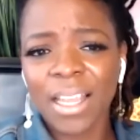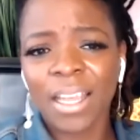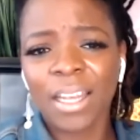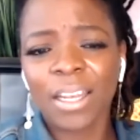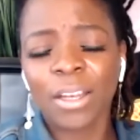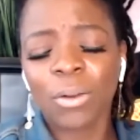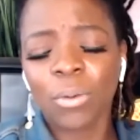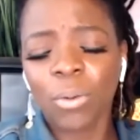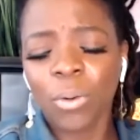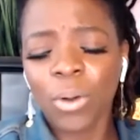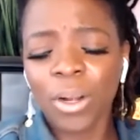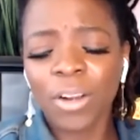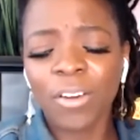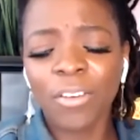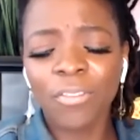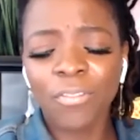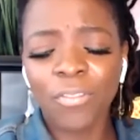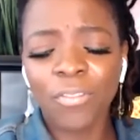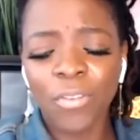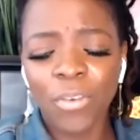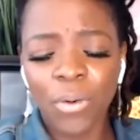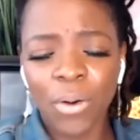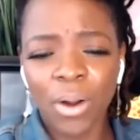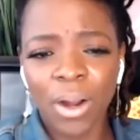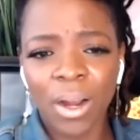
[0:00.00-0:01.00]
And in order
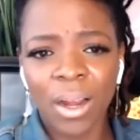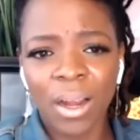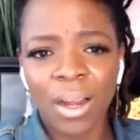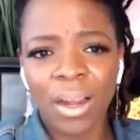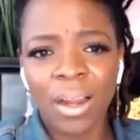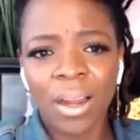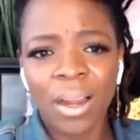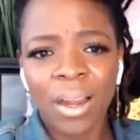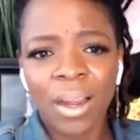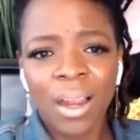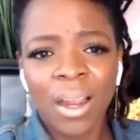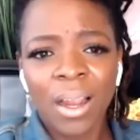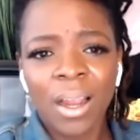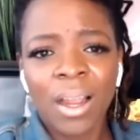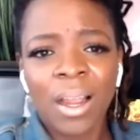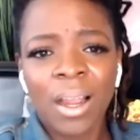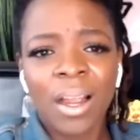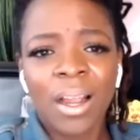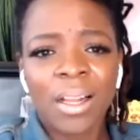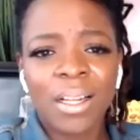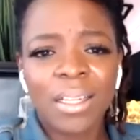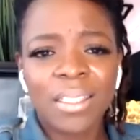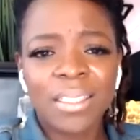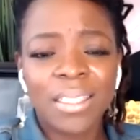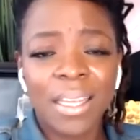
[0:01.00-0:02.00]
for
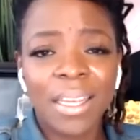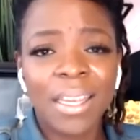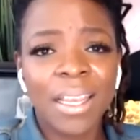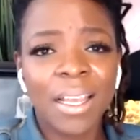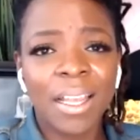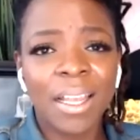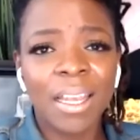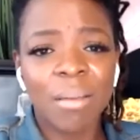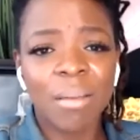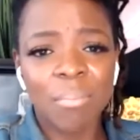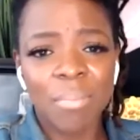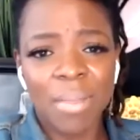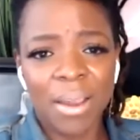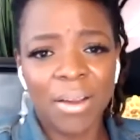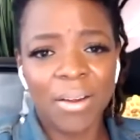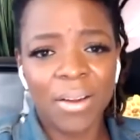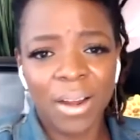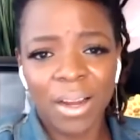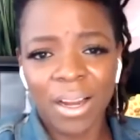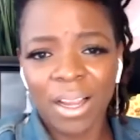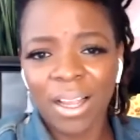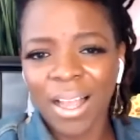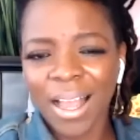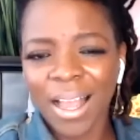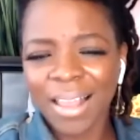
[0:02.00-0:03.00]
to heal America,